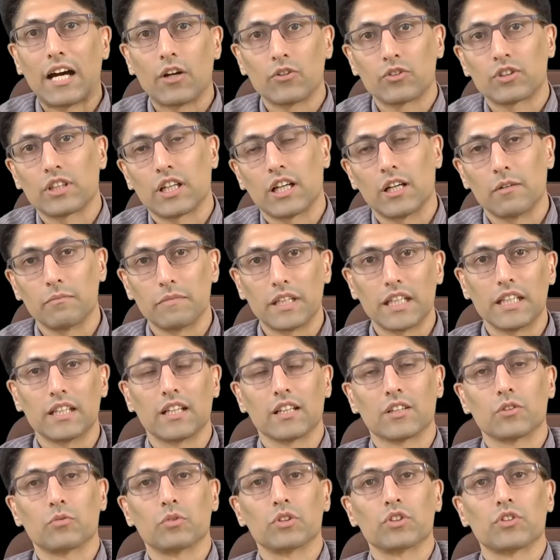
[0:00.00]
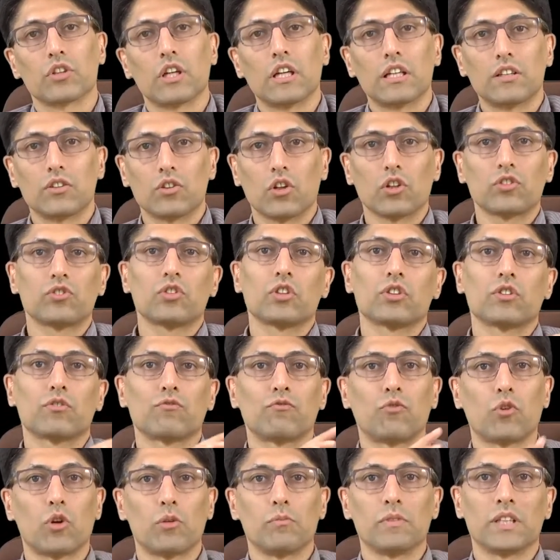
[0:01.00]
outcome. In other words, not just
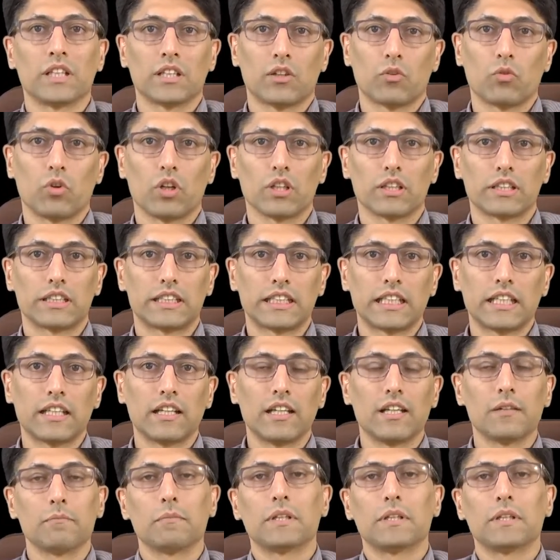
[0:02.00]
formal equality,